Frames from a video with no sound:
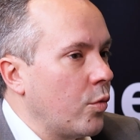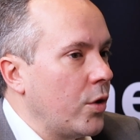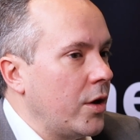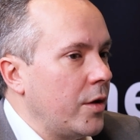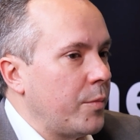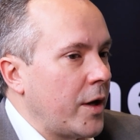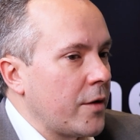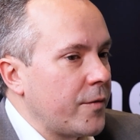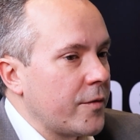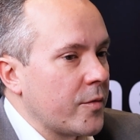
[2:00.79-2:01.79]
We
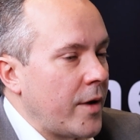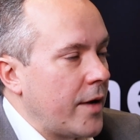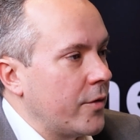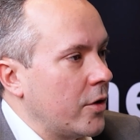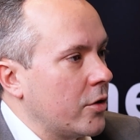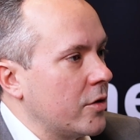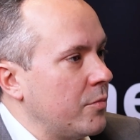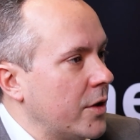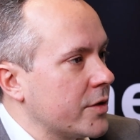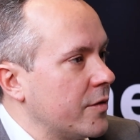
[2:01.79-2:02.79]
benefit from having a
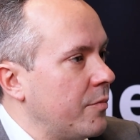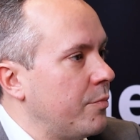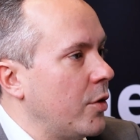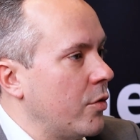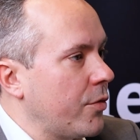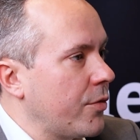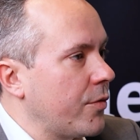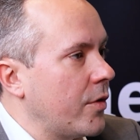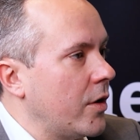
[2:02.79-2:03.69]
good mix of both,